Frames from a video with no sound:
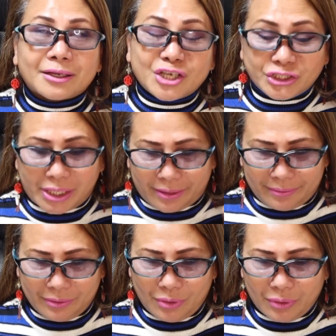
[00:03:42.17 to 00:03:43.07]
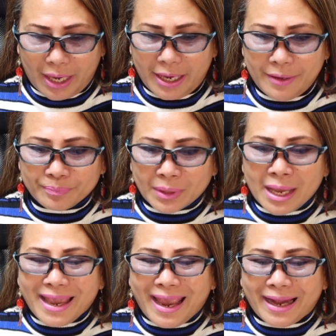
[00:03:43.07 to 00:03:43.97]
kitchen. Okay?
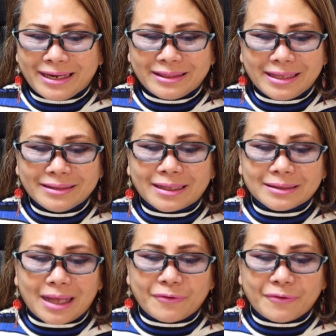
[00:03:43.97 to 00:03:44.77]
Anything that